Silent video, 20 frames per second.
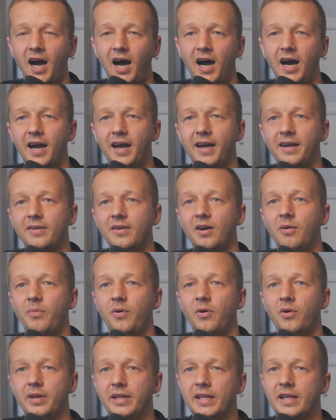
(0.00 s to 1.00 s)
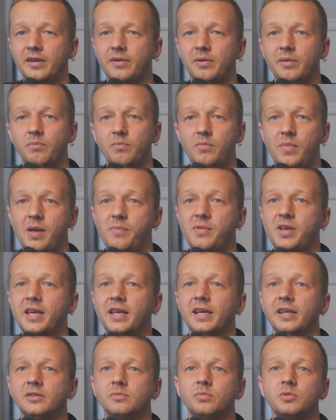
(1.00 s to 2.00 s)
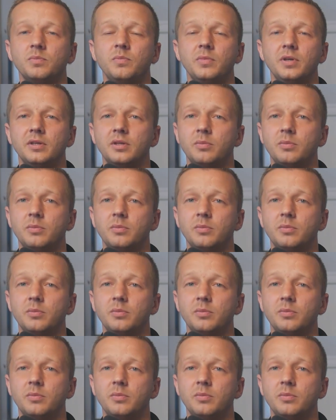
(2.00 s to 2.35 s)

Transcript: And maybe it